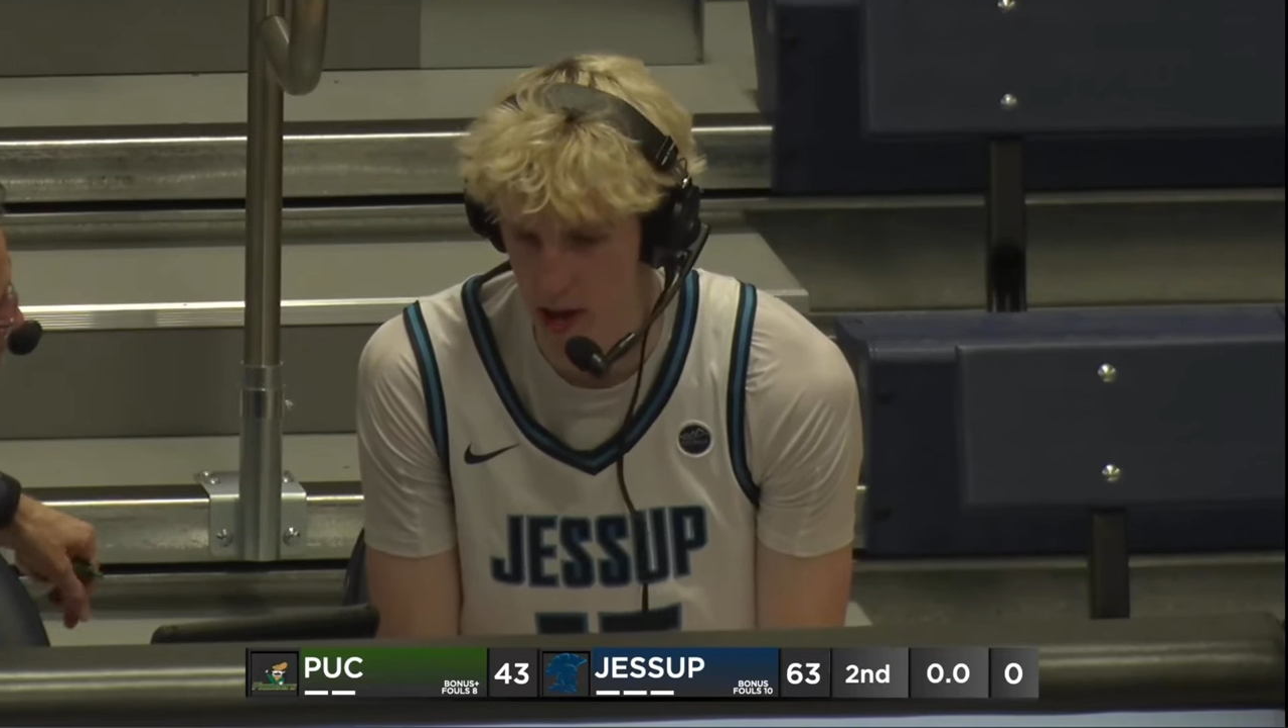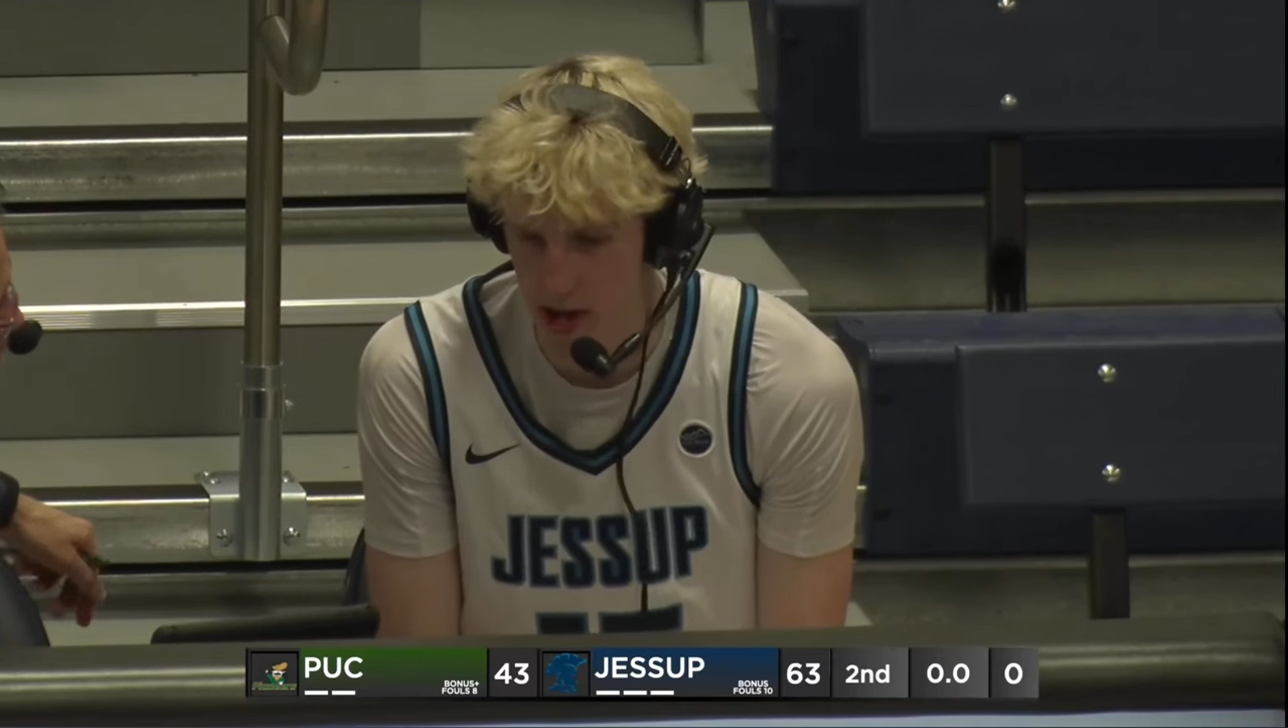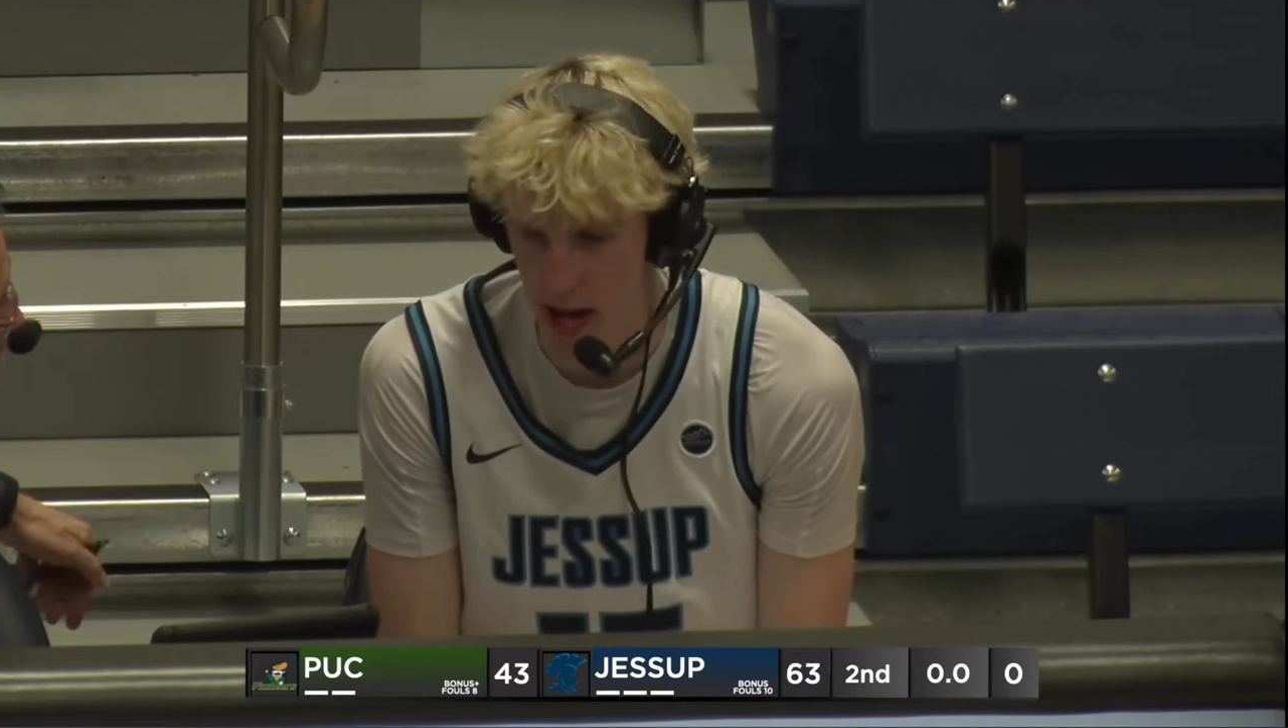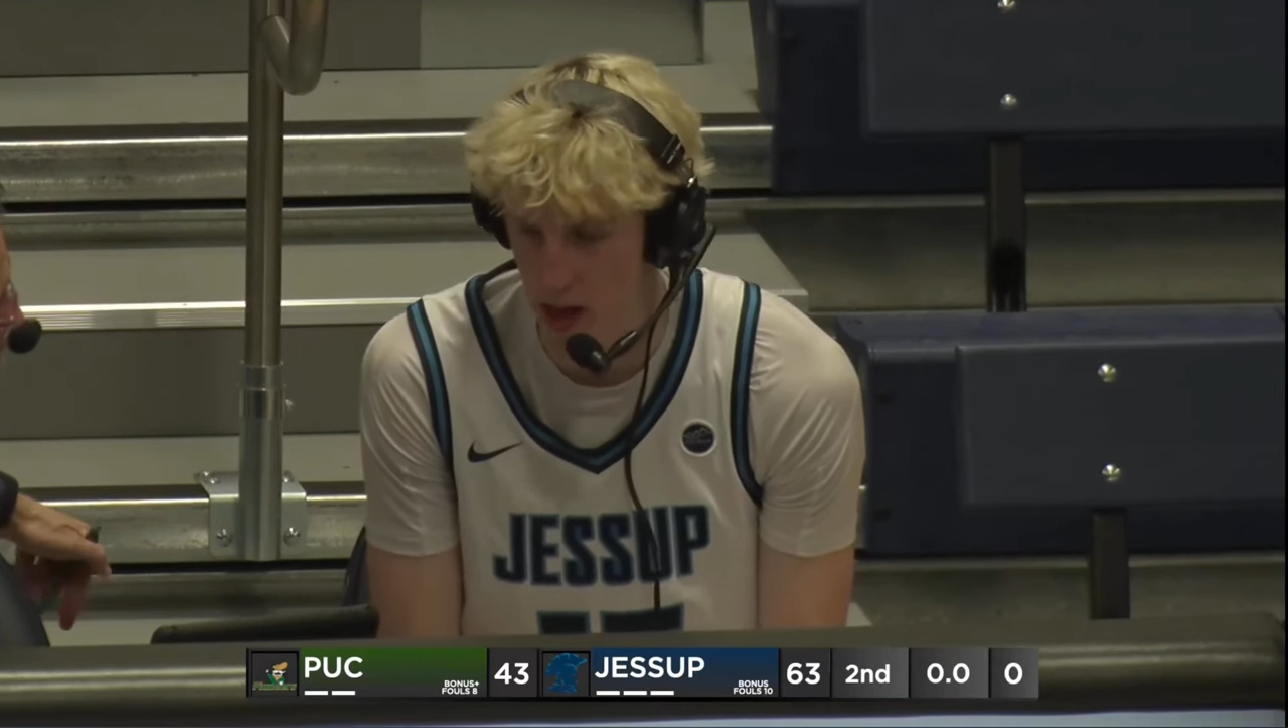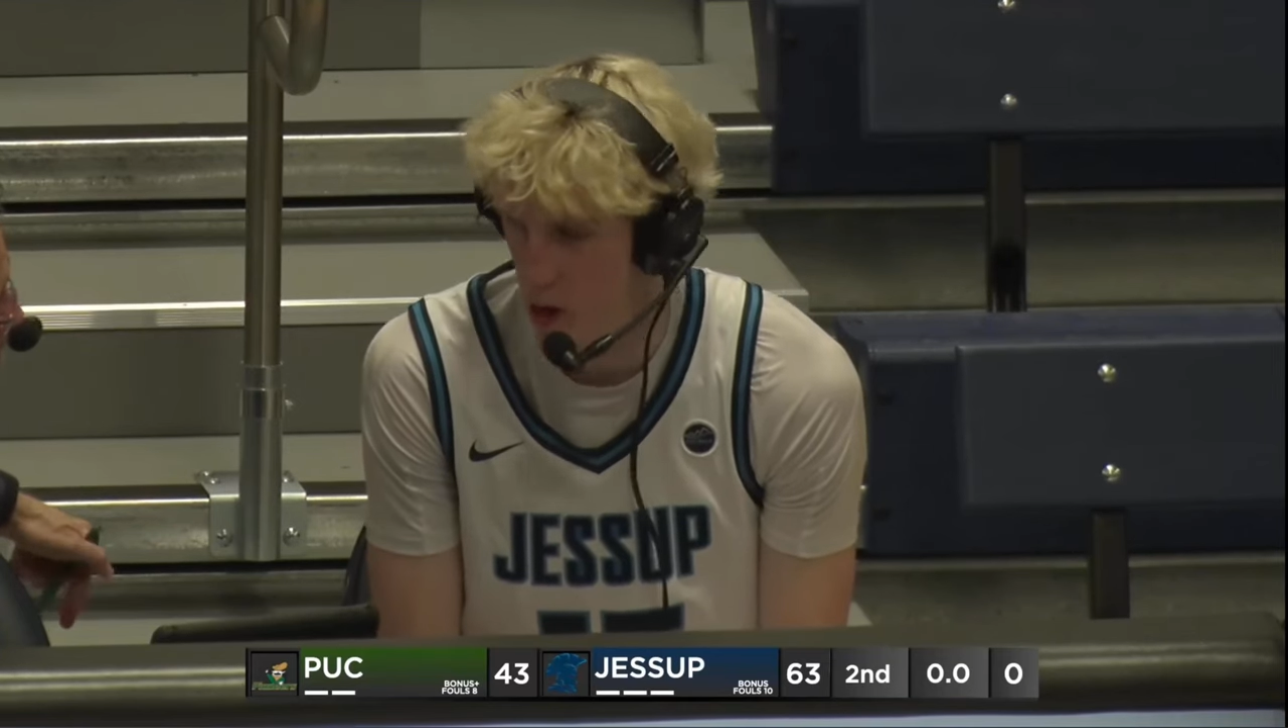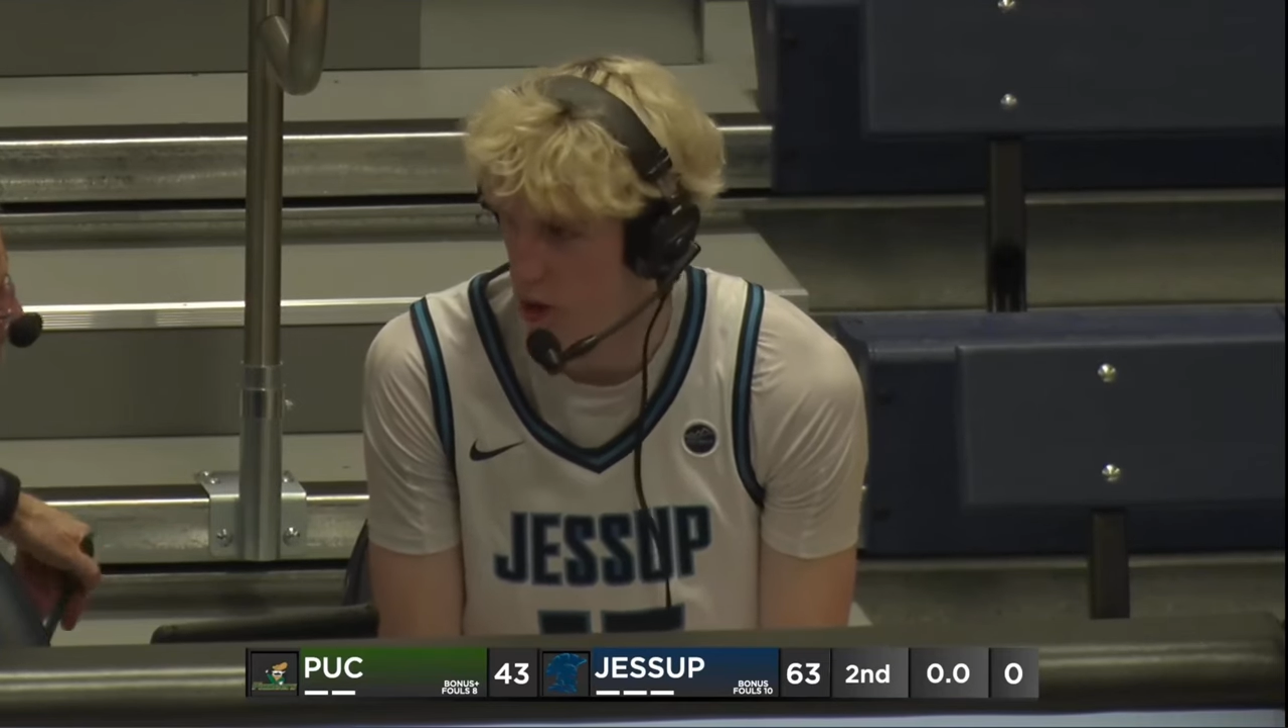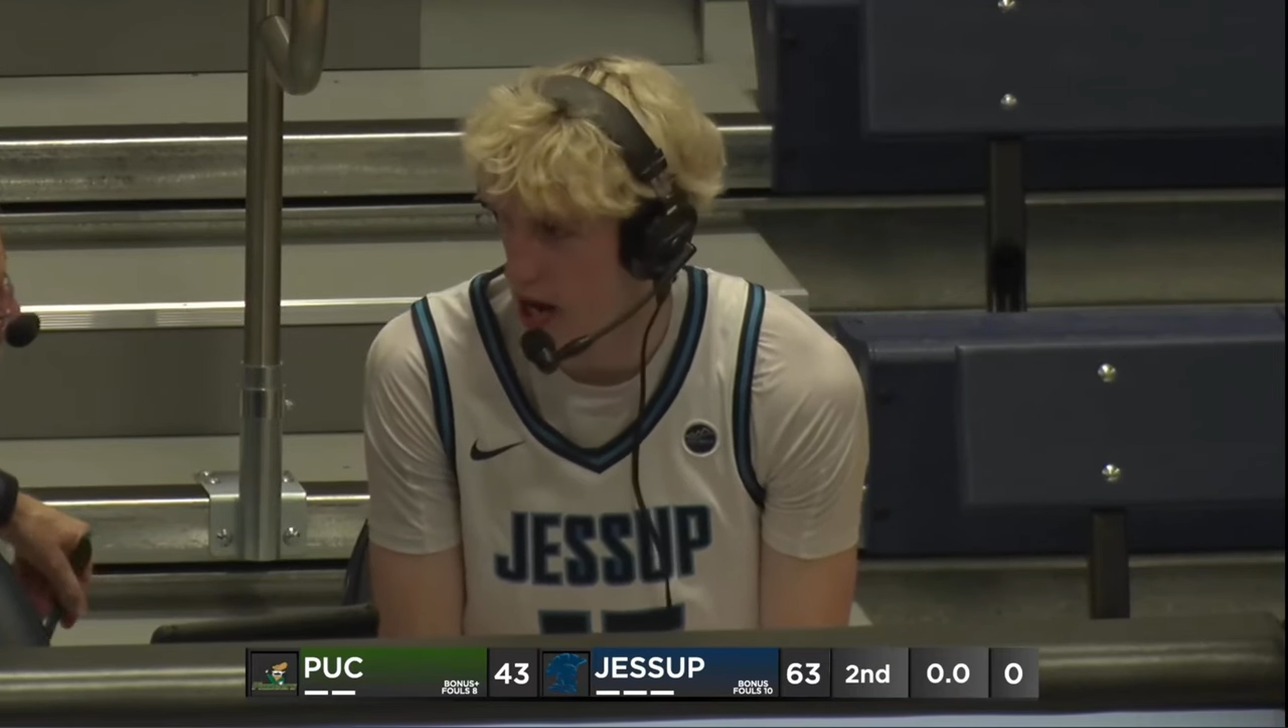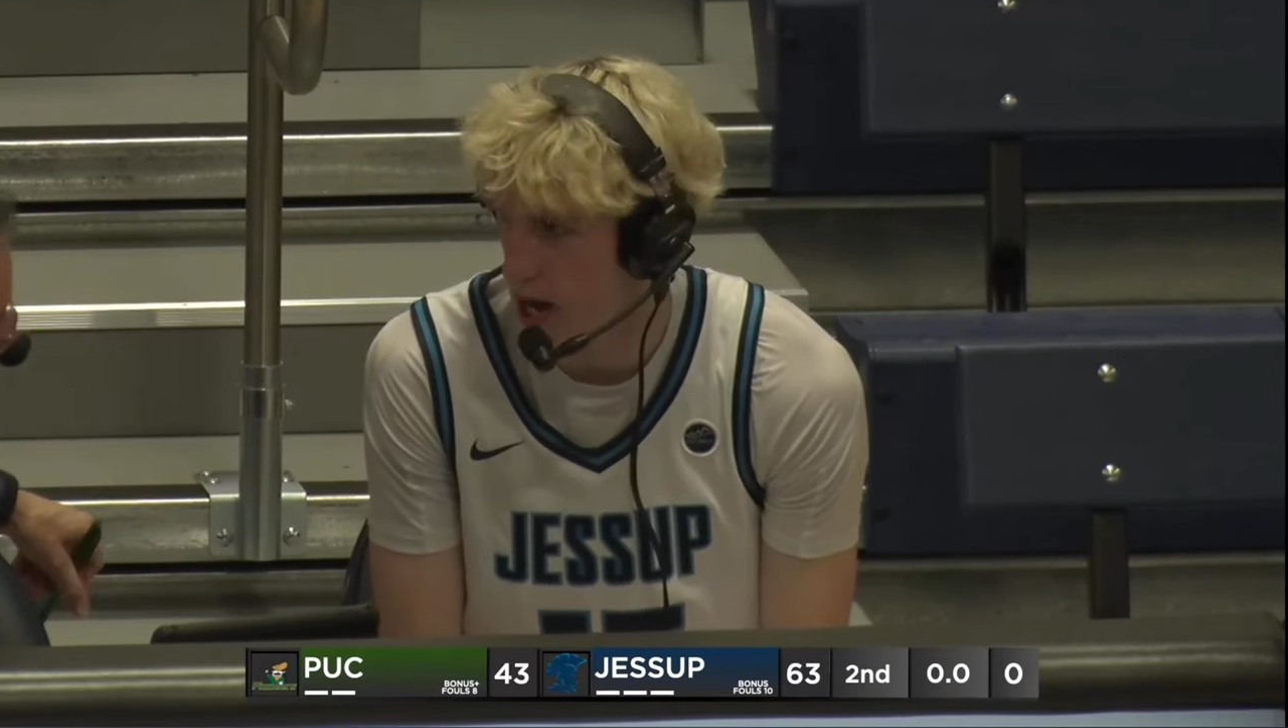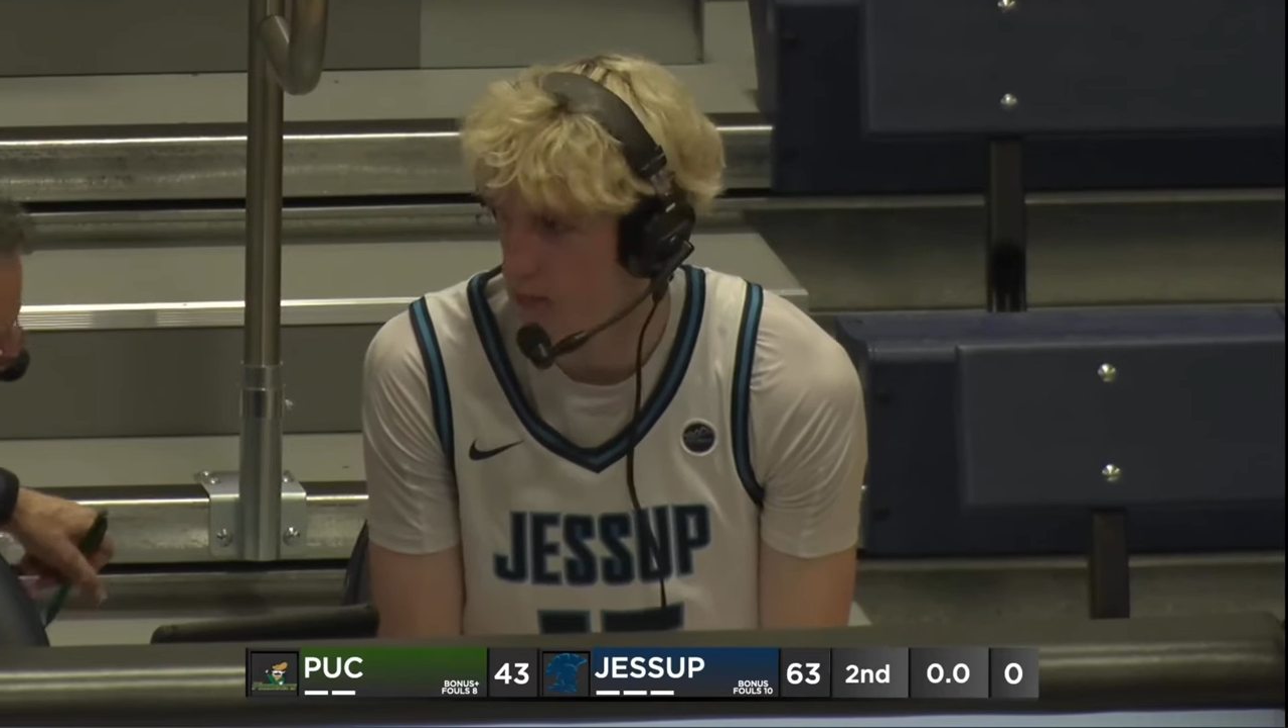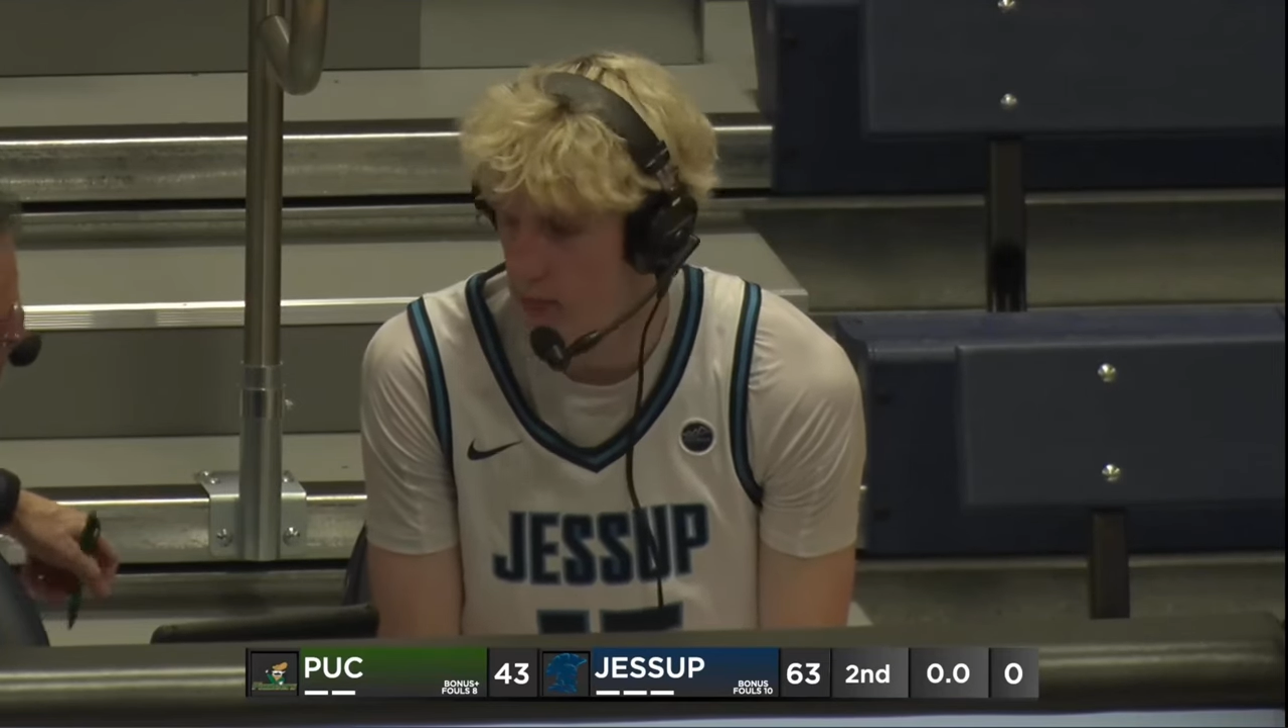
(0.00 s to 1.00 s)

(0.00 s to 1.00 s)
able to stay in the whole game,